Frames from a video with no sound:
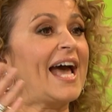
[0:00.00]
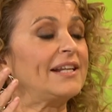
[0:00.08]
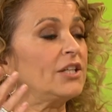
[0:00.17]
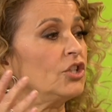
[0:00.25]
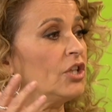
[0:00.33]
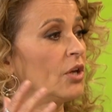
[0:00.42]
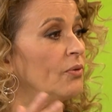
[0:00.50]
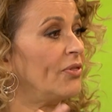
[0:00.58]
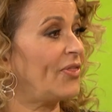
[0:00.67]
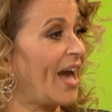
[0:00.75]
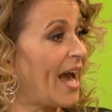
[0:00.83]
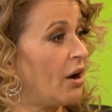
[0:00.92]
And, you know,
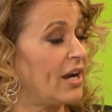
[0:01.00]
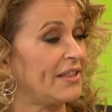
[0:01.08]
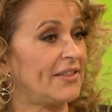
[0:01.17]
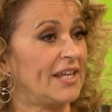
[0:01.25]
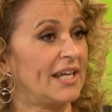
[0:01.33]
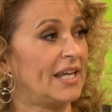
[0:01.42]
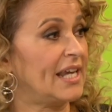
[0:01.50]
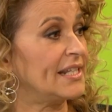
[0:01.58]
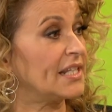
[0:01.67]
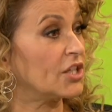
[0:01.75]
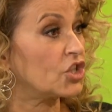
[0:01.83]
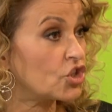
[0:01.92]
that, I think,
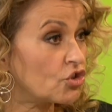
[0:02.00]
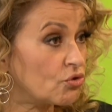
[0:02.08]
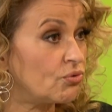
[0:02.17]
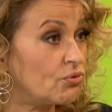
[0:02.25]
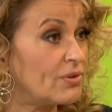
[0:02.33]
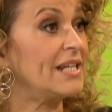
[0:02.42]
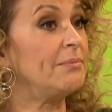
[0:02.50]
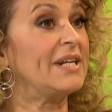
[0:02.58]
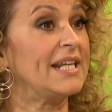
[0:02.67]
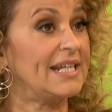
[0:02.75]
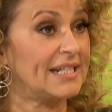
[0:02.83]
is extremely